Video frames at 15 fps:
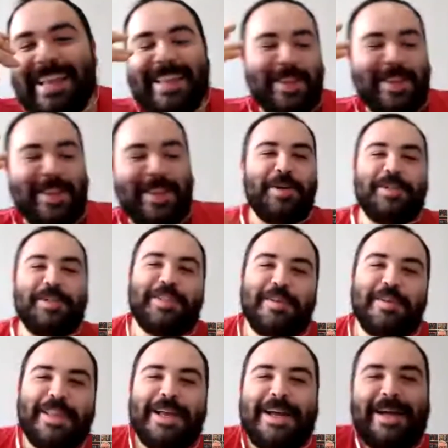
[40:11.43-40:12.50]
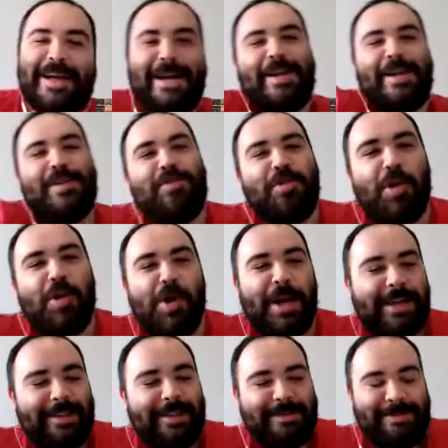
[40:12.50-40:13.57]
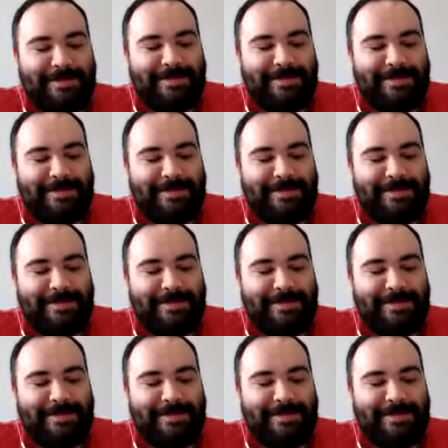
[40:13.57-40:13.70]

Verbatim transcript: the Curse of La Llorona.